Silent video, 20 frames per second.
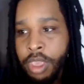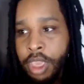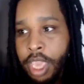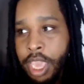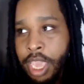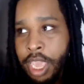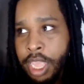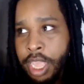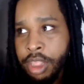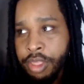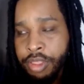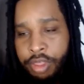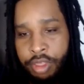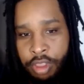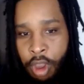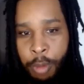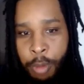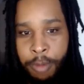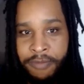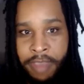in the
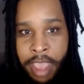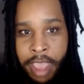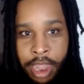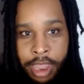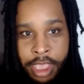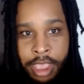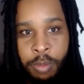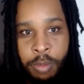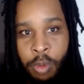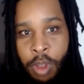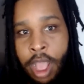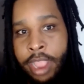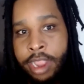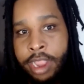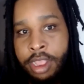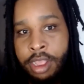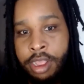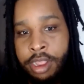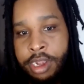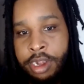Sonoma Valley in
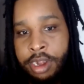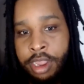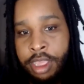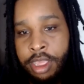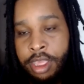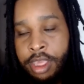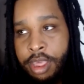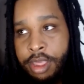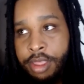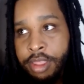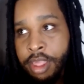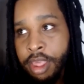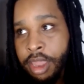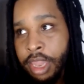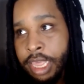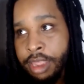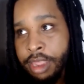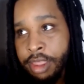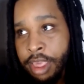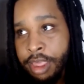wine country
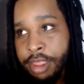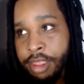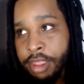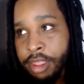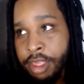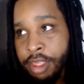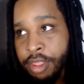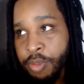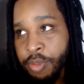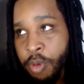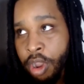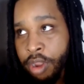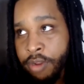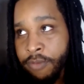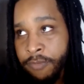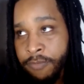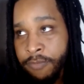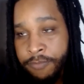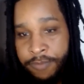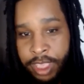still exists. It's part
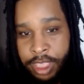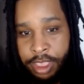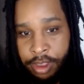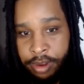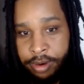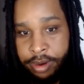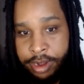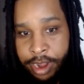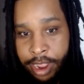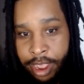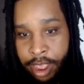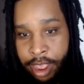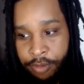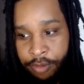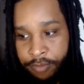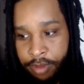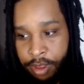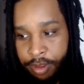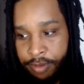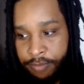of a vineyard now,
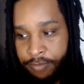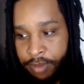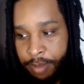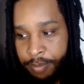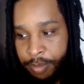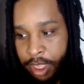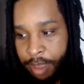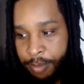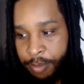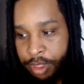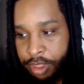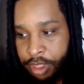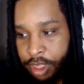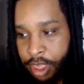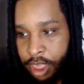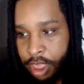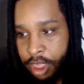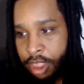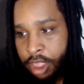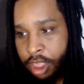if I if I'm not
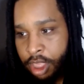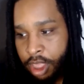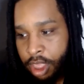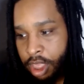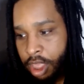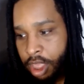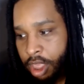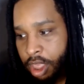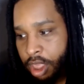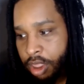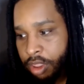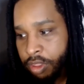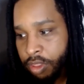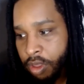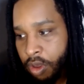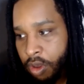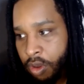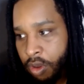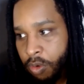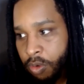mistaken.
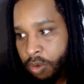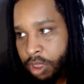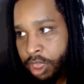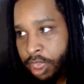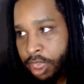So